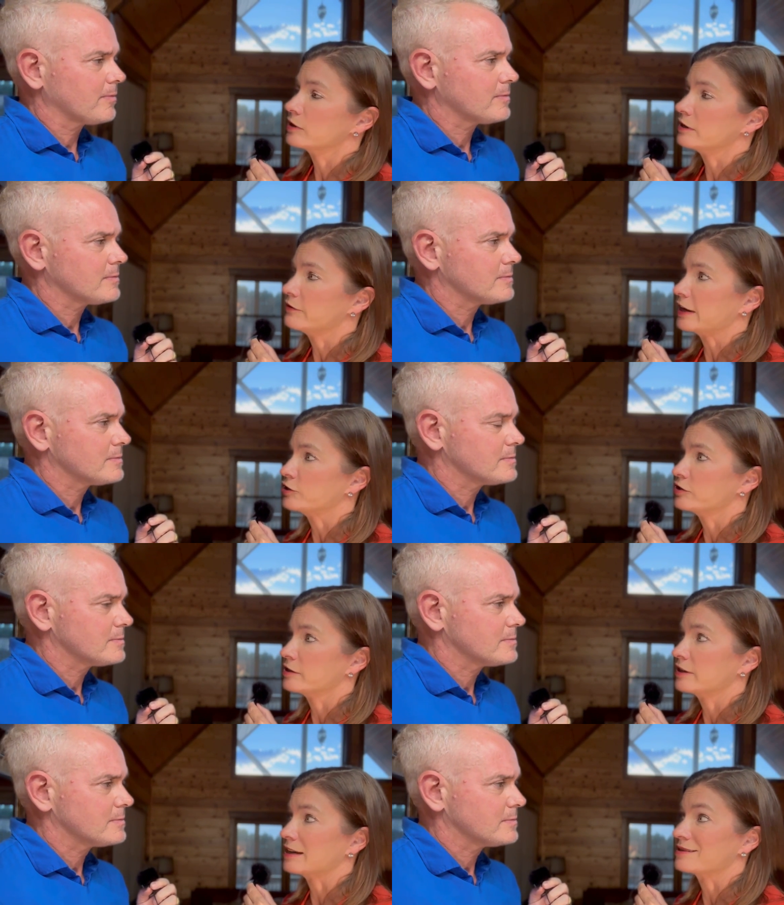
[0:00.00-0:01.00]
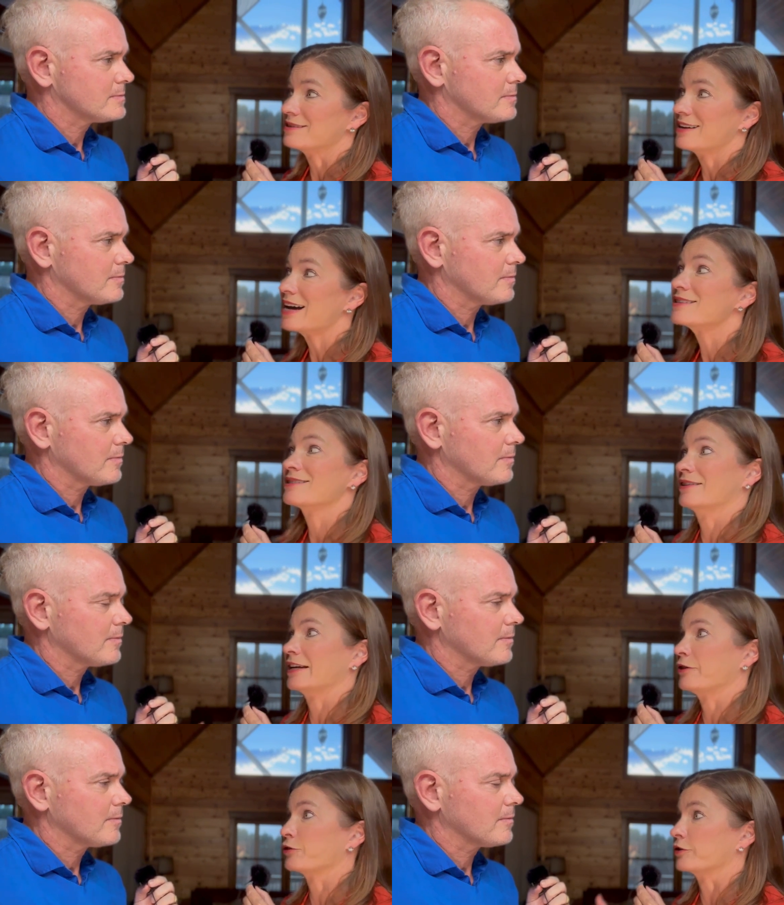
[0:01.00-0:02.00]
Speaker 1: give it a look, give it a try.
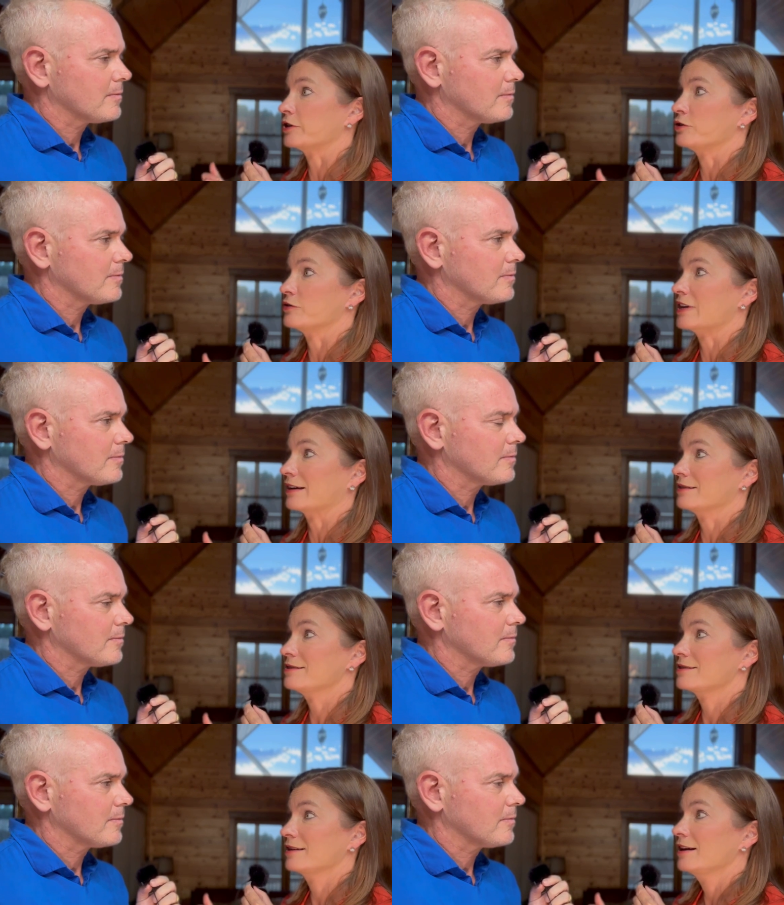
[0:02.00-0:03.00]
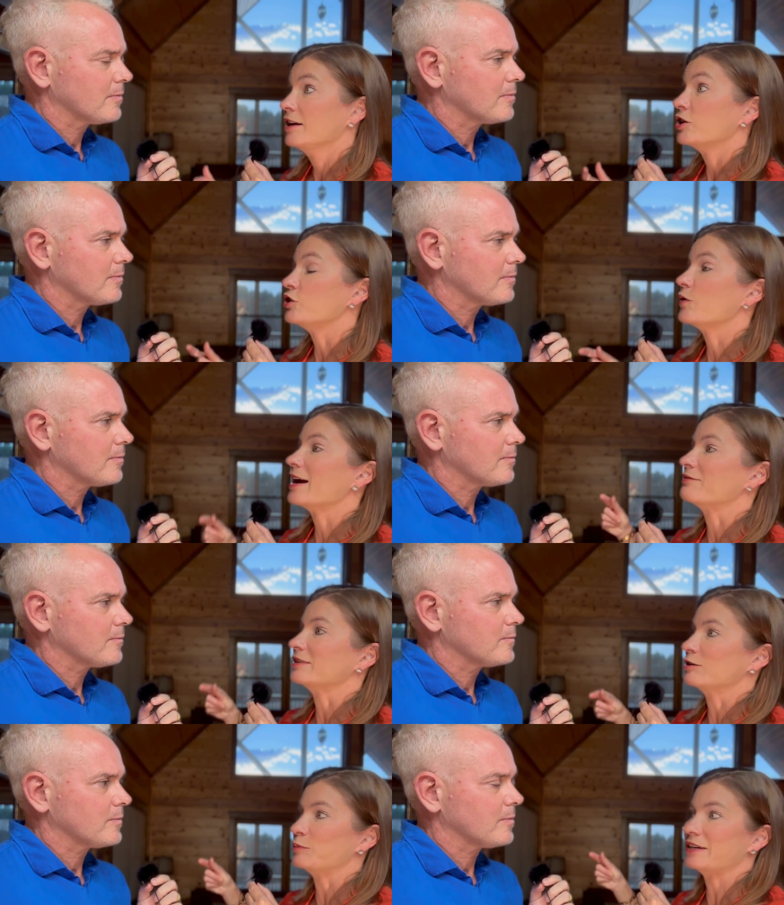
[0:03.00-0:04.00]
Text EXP to 47372,
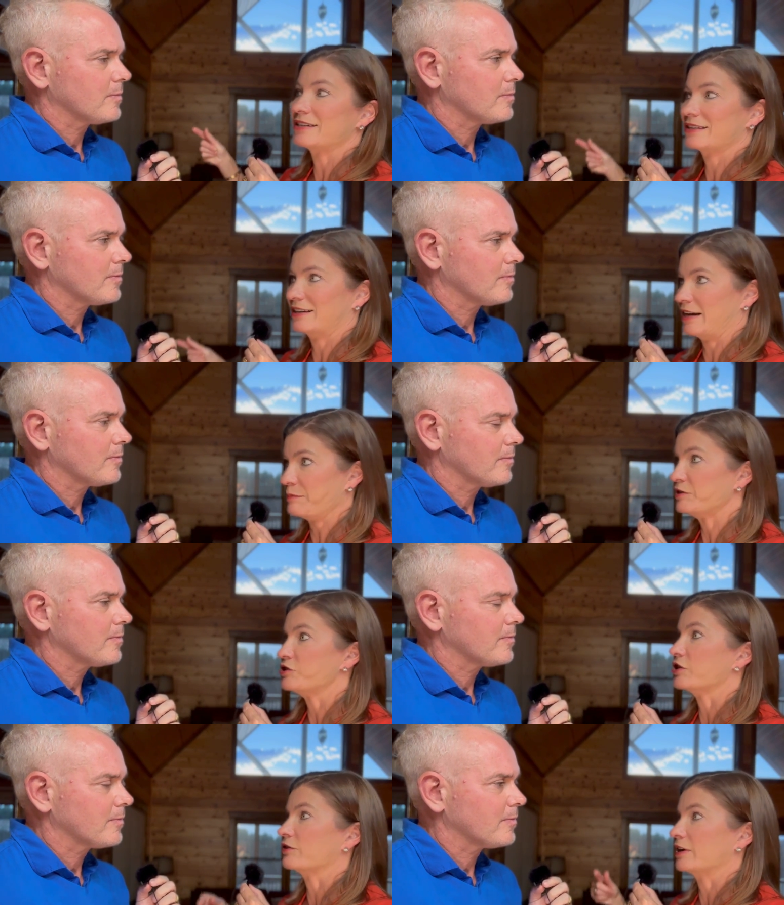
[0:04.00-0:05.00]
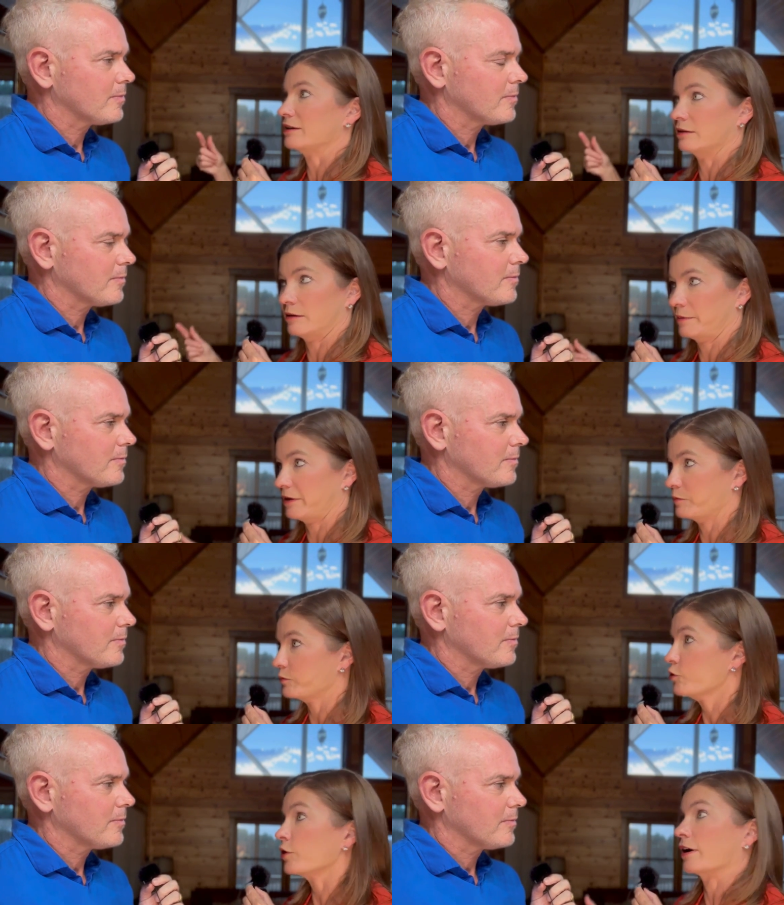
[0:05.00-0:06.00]
or if you're ready to join, obviously text me
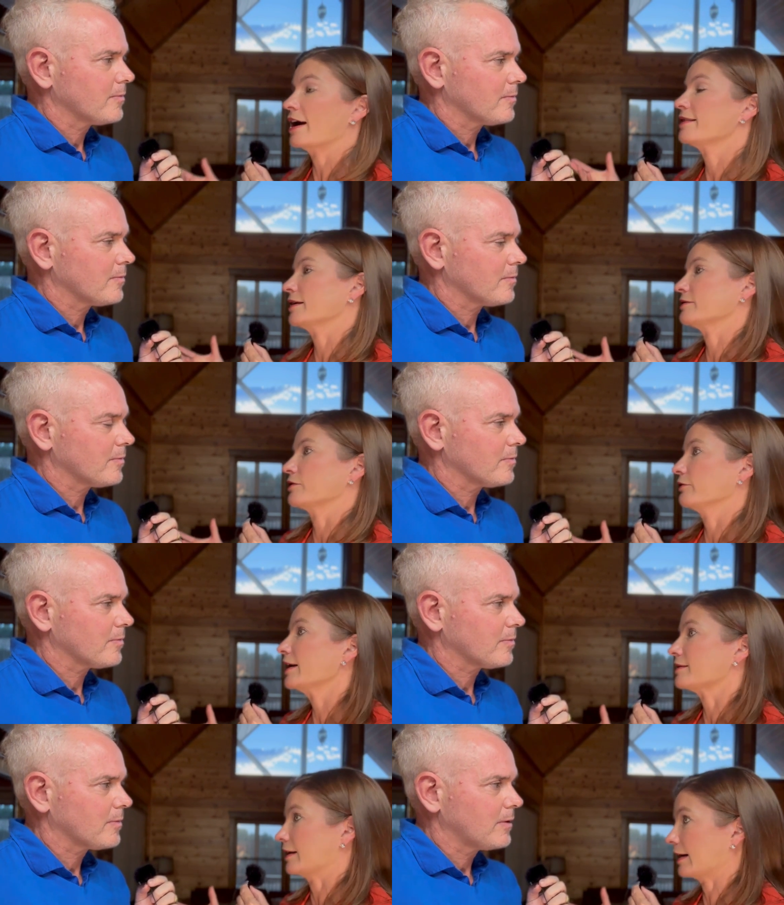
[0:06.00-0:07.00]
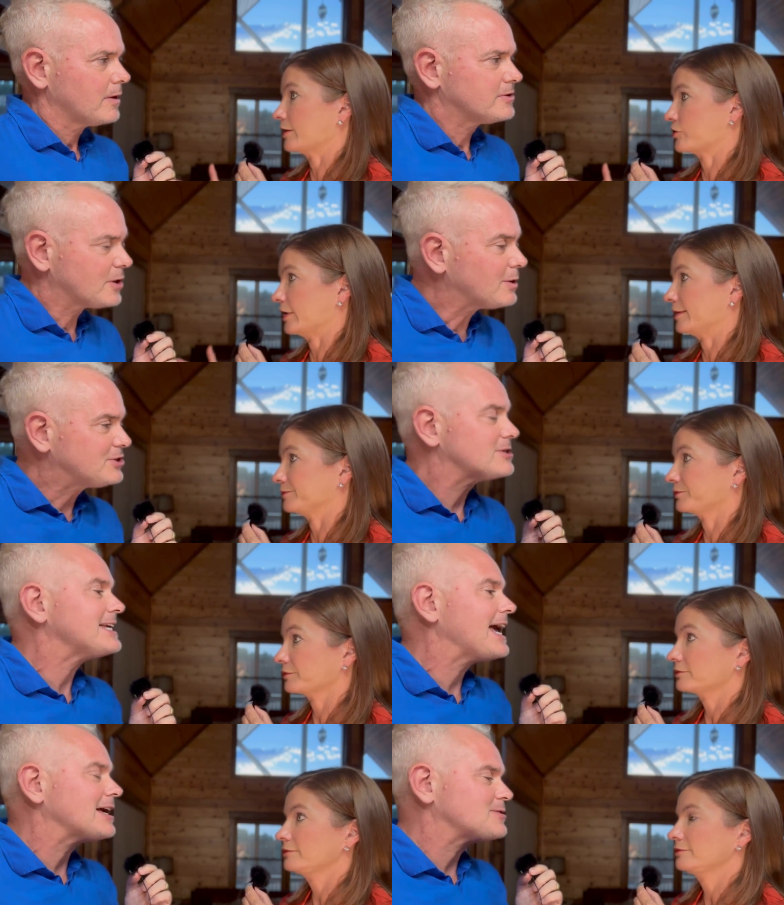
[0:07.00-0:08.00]
directly 512
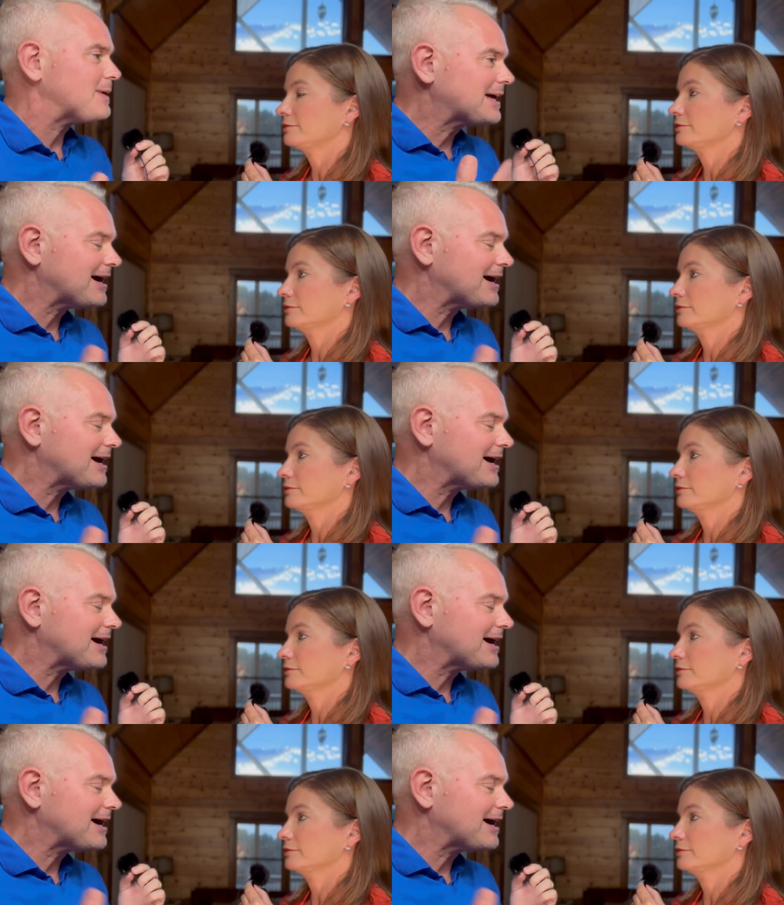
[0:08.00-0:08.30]
758